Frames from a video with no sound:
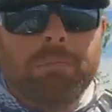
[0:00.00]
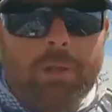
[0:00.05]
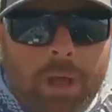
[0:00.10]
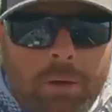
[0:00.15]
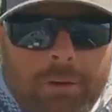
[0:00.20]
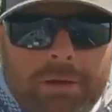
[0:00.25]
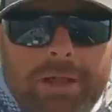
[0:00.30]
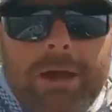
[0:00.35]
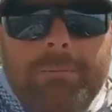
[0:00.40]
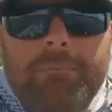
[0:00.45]

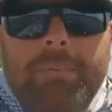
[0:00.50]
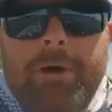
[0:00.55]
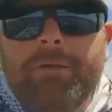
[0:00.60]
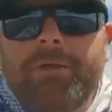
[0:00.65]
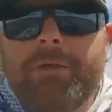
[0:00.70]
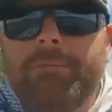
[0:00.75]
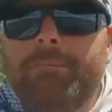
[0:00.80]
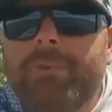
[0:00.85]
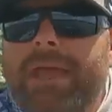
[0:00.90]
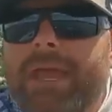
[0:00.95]
blowing up on
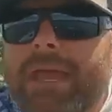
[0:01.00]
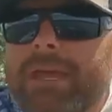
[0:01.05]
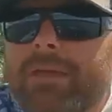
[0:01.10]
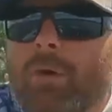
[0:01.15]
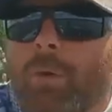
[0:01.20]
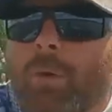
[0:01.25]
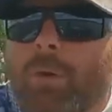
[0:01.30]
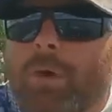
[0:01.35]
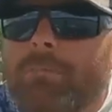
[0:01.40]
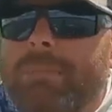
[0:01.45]
the bait
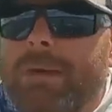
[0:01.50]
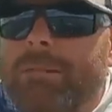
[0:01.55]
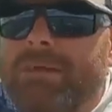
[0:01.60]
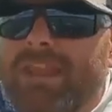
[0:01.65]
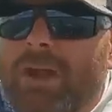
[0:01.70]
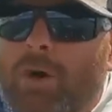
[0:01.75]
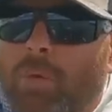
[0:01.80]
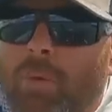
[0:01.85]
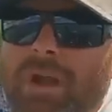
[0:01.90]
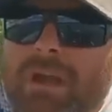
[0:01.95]
or maybe
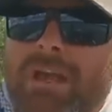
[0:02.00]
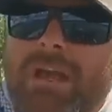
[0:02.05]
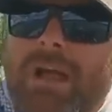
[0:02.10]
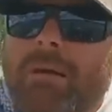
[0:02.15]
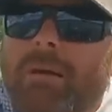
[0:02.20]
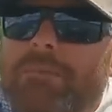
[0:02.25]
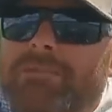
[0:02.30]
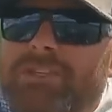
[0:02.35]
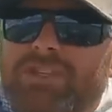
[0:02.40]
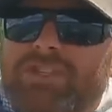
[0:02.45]
they don't want to
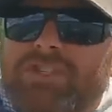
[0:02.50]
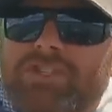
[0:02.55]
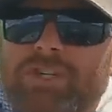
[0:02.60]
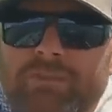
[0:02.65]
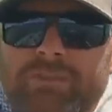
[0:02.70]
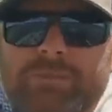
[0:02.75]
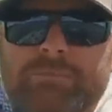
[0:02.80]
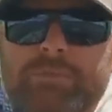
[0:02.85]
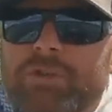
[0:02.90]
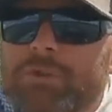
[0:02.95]
come up to the
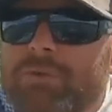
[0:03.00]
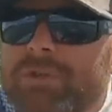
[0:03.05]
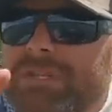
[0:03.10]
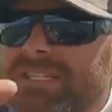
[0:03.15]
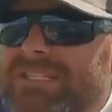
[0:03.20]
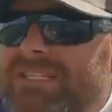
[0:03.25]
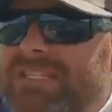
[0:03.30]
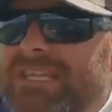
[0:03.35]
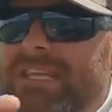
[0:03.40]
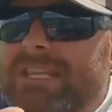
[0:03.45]
surface, but you can
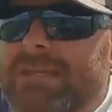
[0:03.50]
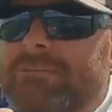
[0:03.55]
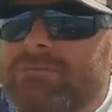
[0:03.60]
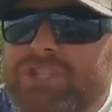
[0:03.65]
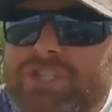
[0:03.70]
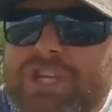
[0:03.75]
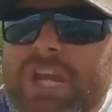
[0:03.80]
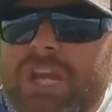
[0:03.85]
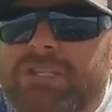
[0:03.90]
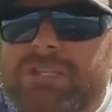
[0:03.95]
see them
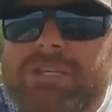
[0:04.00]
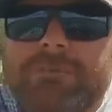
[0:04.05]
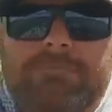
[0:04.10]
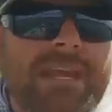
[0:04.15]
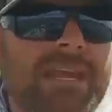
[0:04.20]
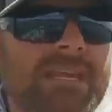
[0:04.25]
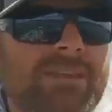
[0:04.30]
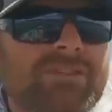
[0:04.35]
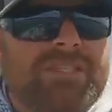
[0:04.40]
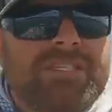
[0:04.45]
chasing
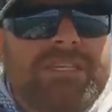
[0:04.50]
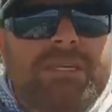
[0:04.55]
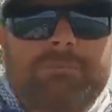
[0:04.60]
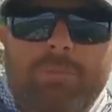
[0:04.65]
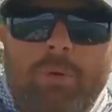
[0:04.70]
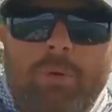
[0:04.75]
bait, you see